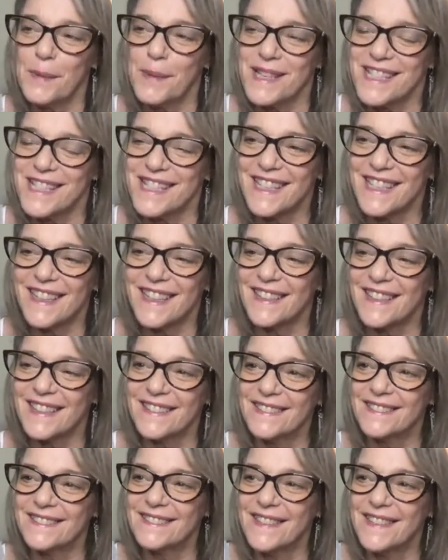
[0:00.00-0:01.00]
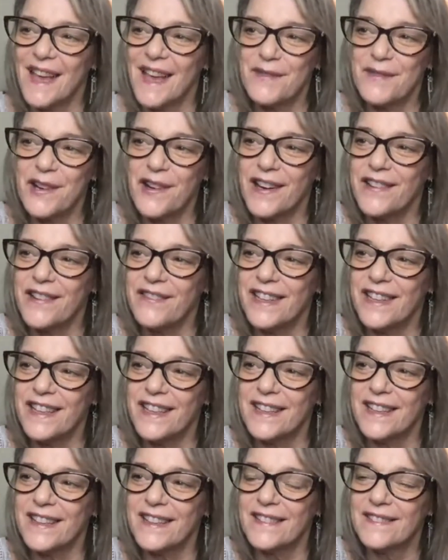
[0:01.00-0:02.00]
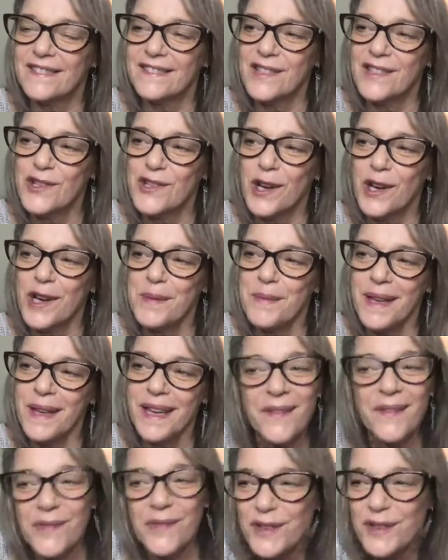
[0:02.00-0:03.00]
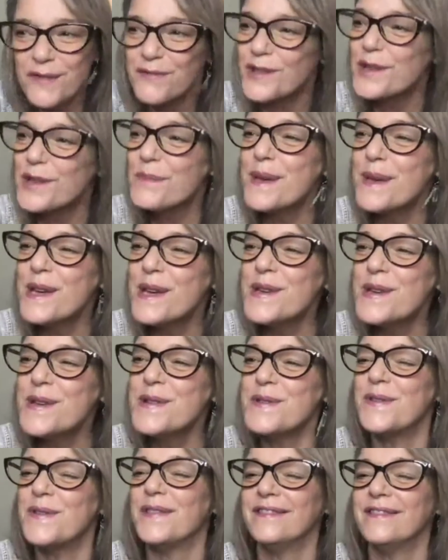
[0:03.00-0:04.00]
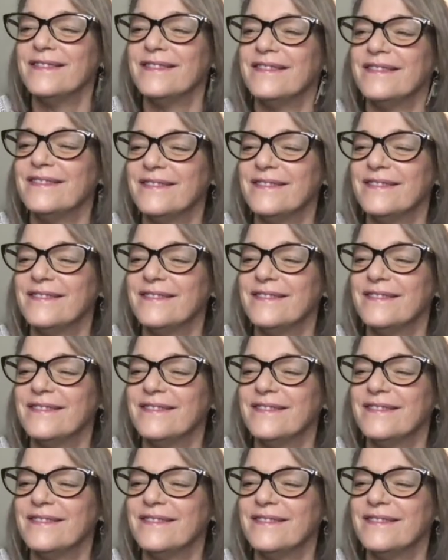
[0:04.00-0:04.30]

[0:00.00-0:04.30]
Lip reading: Namaste. Have a great week. Join me for the full moon.